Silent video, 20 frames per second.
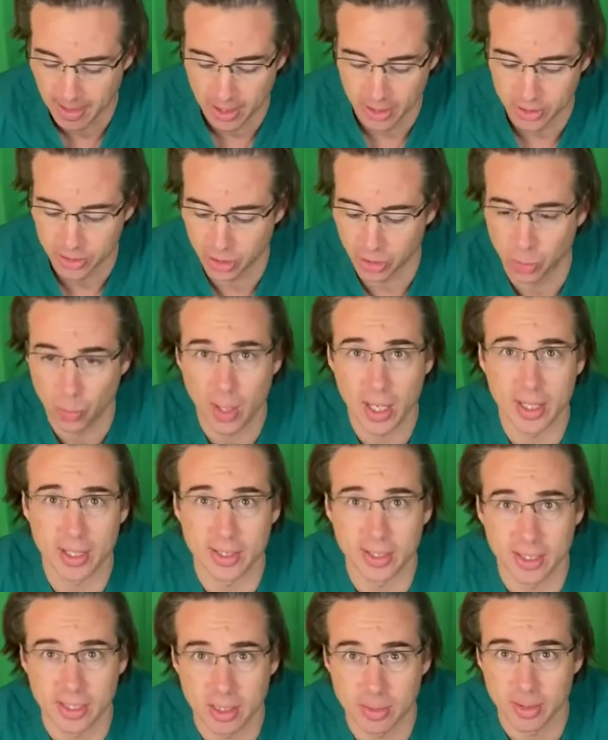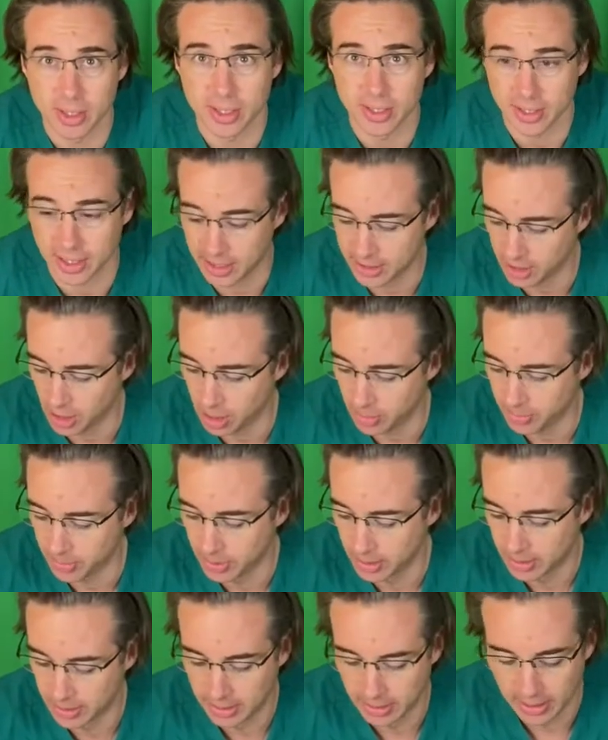So the way the system is set up
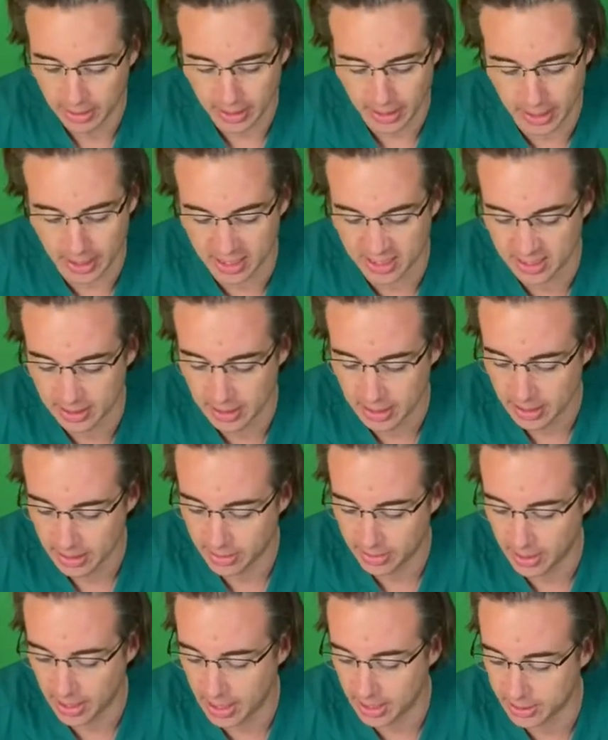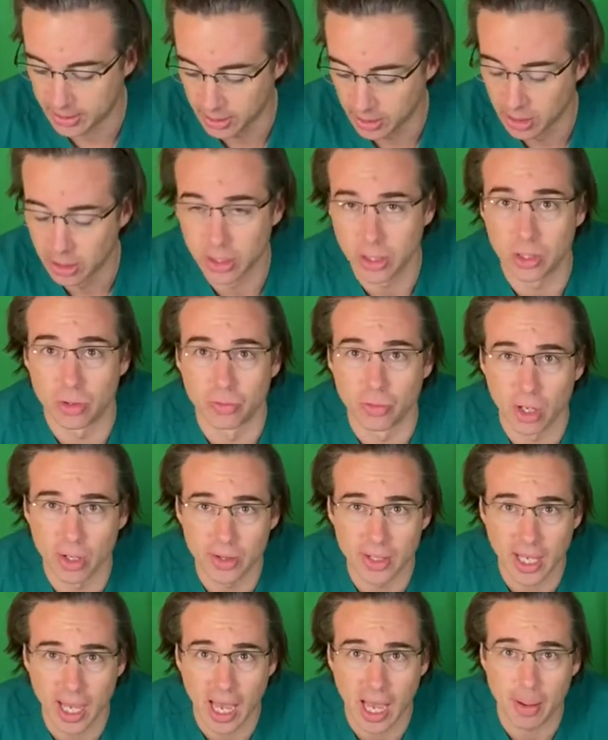is that you run
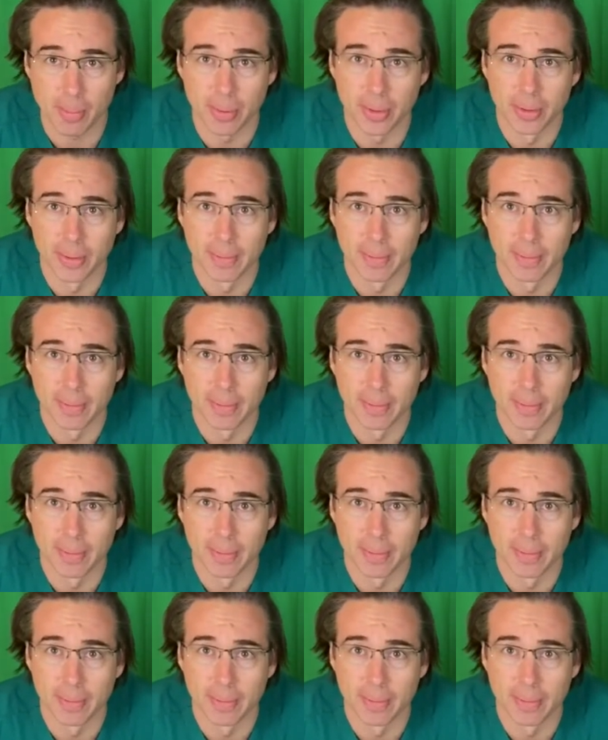the app